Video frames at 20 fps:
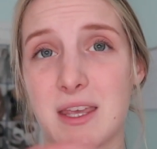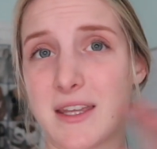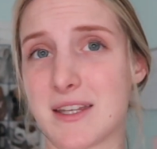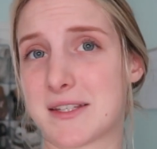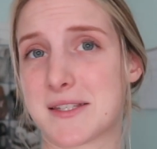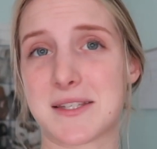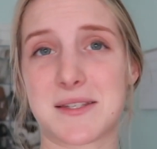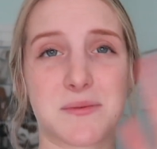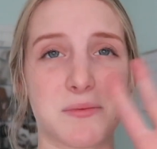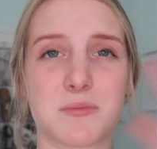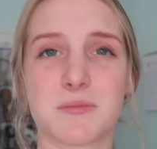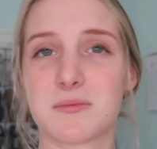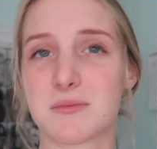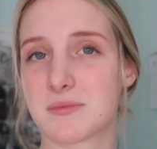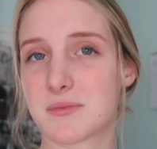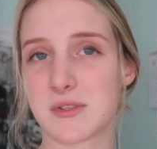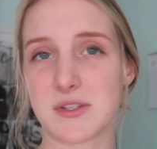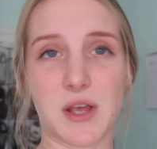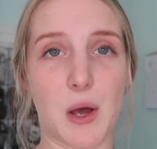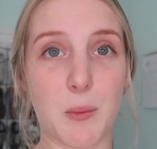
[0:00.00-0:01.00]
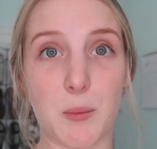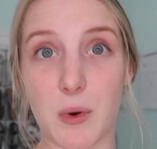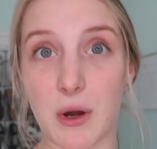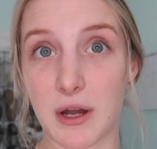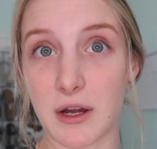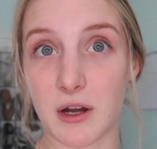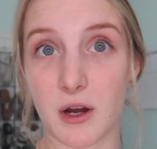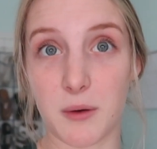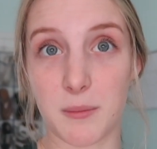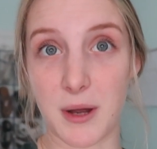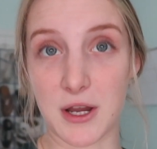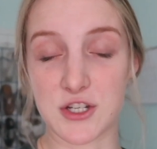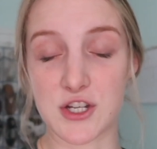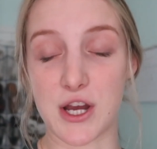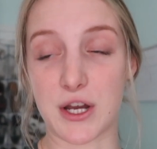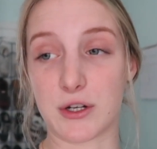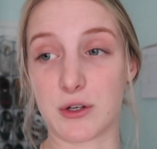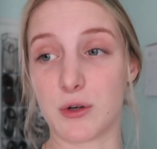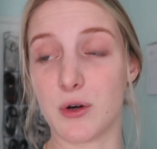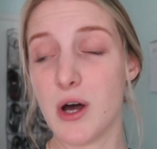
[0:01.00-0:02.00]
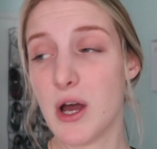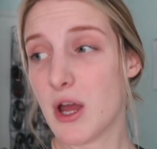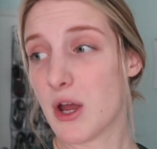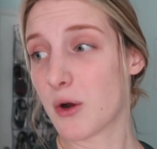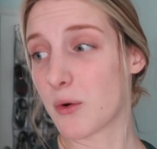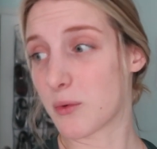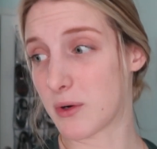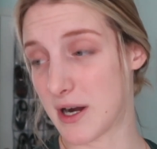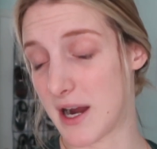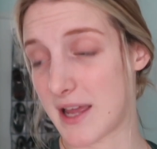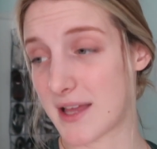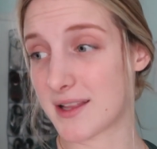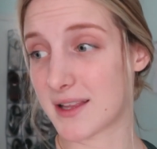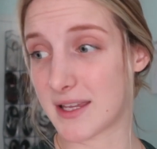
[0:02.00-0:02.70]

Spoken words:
it's somewhere on my channel where I